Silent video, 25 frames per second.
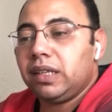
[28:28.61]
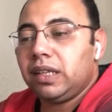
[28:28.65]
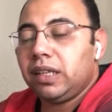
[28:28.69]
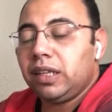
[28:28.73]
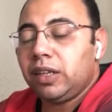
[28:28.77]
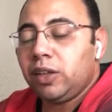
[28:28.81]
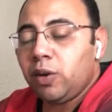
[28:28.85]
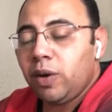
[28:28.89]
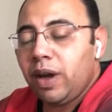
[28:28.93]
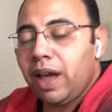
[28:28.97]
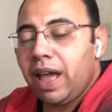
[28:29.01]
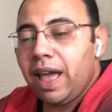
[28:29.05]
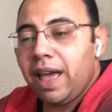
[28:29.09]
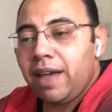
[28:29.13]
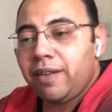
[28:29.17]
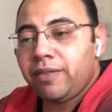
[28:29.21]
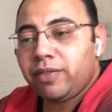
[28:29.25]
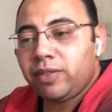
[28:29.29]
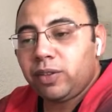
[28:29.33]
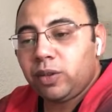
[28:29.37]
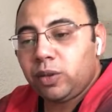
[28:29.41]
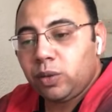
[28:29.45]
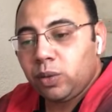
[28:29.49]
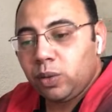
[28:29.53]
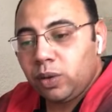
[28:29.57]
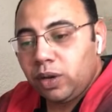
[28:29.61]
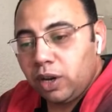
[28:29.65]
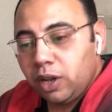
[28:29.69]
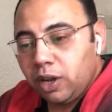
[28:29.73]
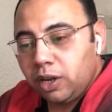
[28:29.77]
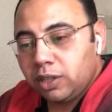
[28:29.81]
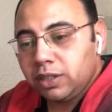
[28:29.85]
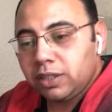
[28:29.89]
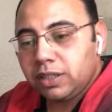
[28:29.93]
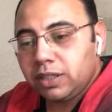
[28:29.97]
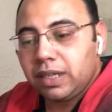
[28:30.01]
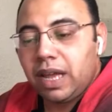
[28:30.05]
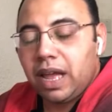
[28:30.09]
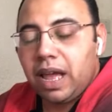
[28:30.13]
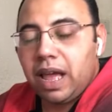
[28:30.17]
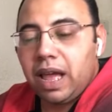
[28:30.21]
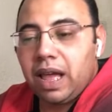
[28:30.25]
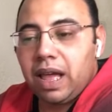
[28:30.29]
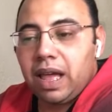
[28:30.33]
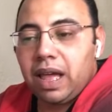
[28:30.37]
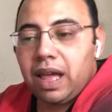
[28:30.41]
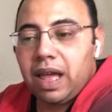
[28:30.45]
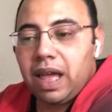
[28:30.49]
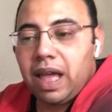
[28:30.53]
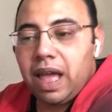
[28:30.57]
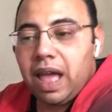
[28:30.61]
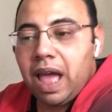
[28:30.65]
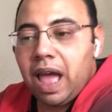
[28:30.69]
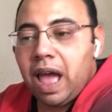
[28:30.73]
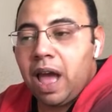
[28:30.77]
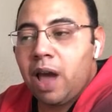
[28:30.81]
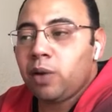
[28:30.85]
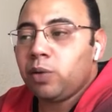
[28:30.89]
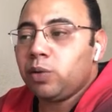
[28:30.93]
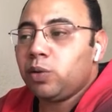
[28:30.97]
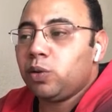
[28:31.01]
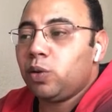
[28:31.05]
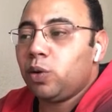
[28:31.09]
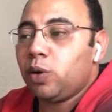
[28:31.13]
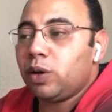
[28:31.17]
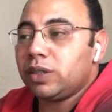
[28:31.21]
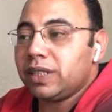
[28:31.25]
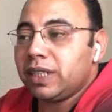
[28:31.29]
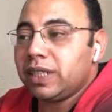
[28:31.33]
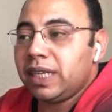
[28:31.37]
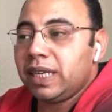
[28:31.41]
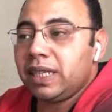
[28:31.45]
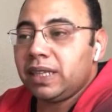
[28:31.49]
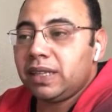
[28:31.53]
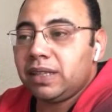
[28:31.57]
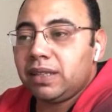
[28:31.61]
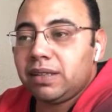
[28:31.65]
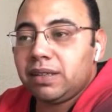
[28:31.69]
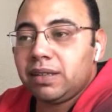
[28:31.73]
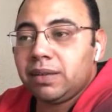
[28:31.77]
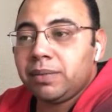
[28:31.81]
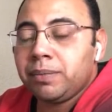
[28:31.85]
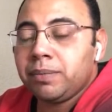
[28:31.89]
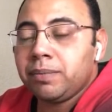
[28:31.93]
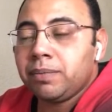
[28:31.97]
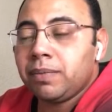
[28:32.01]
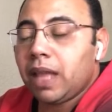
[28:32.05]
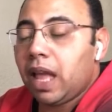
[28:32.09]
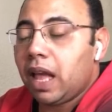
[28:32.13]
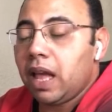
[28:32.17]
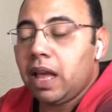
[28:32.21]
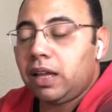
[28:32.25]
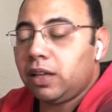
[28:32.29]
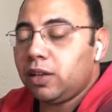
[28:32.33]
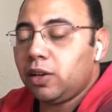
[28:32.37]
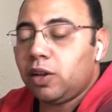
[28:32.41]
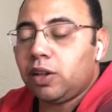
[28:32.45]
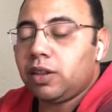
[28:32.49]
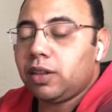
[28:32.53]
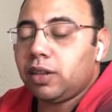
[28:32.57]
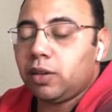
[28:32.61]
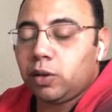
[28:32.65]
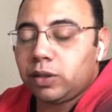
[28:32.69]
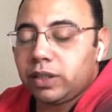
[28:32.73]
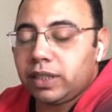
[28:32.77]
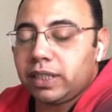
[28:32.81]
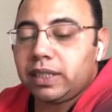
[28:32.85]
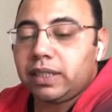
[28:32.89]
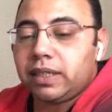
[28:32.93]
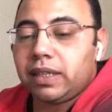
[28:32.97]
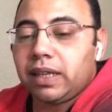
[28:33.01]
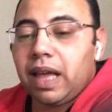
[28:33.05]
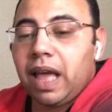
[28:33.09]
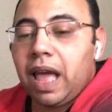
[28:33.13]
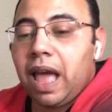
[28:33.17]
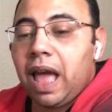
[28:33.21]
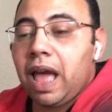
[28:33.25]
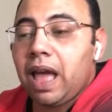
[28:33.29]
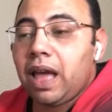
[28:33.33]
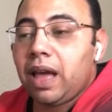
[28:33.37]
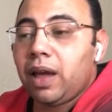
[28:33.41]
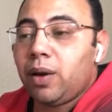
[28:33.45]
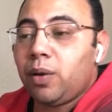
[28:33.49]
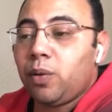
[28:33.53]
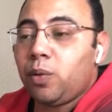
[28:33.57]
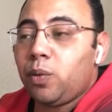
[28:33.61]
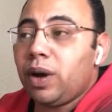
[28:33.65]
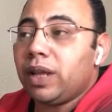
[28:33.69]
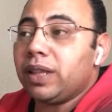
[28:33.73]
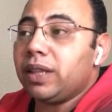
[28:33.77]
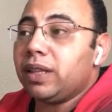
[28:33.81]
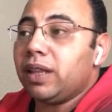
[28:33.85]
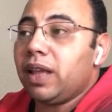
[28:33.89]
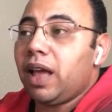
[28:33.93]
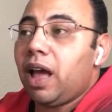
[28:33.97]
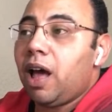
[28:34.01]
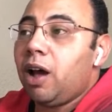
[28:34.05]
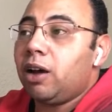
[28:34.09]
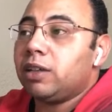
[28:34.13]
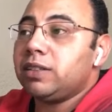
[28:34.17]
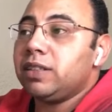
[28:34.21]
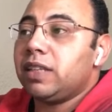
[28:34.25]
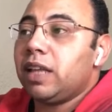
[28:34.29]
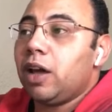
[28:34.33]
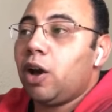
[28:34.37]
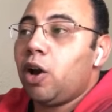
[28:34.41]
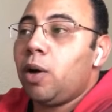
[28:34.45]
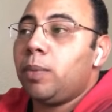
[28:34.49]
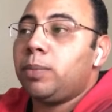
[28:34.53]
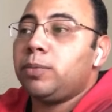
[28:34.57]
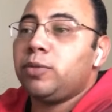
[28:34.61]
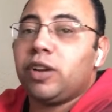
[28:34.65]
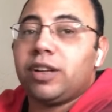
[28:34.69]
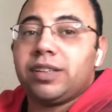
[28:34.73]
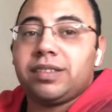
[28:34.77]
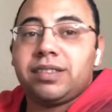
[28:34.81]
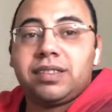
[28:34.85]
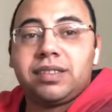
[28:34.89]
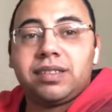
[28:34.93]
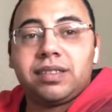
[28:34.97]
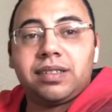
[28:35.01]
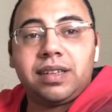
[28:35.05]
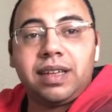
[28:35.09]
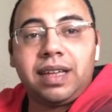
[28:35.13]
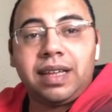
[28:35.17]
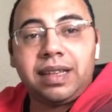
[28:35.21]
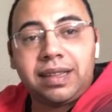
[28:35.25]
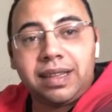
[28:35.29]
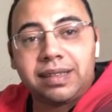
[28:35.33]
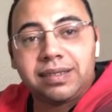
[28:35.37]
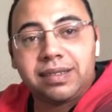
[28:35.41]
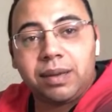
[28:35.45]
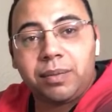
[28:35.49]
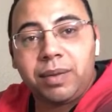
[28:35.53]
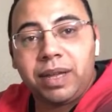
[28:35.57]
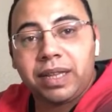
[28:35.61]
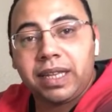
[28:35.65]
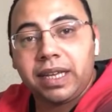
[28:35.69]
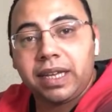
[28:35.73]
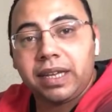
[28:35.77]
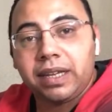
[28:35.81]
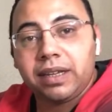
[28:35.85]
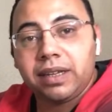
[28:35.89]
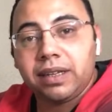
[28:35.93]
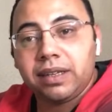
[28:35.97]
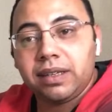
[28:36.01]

You have to learn how to read, not to read, what are the objects in the schematic?